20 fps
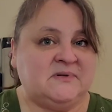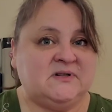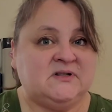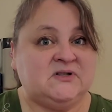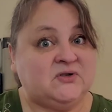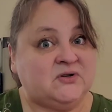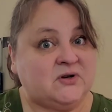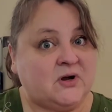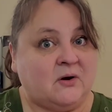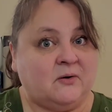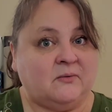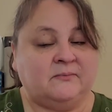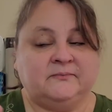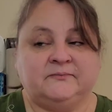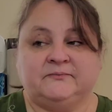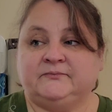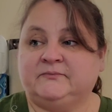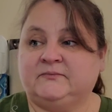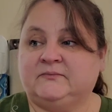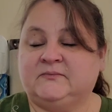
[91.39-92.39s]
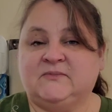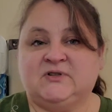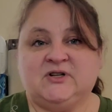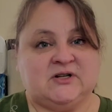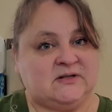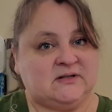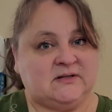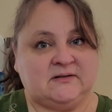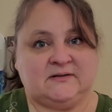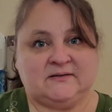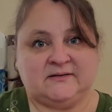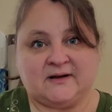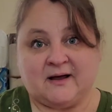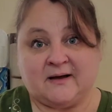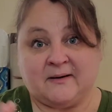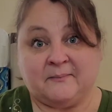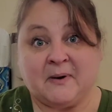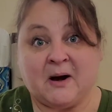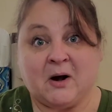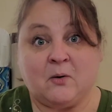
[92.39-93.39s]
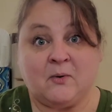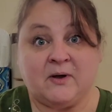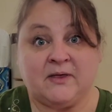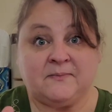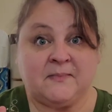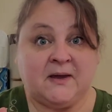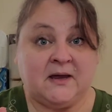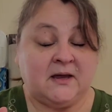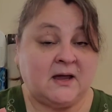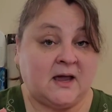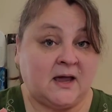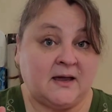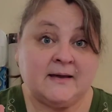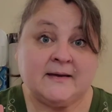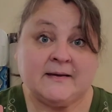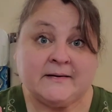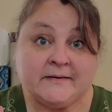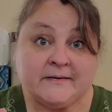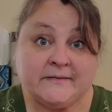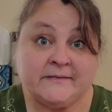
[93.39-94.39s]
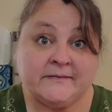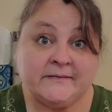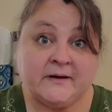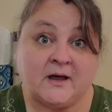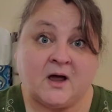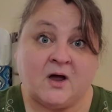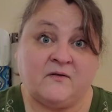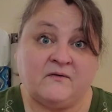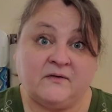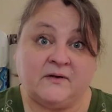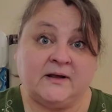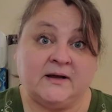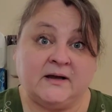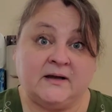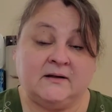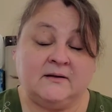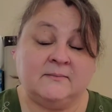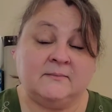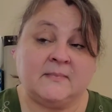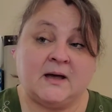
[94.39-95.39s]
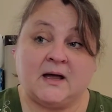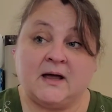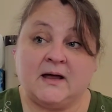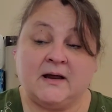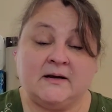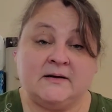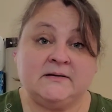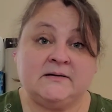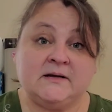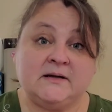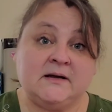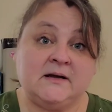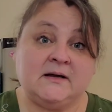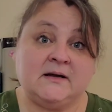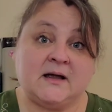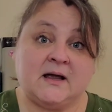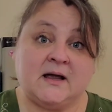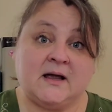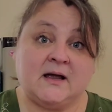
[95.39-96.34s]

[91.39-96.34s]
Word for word: So just uh, bear with me and hopefully my editing,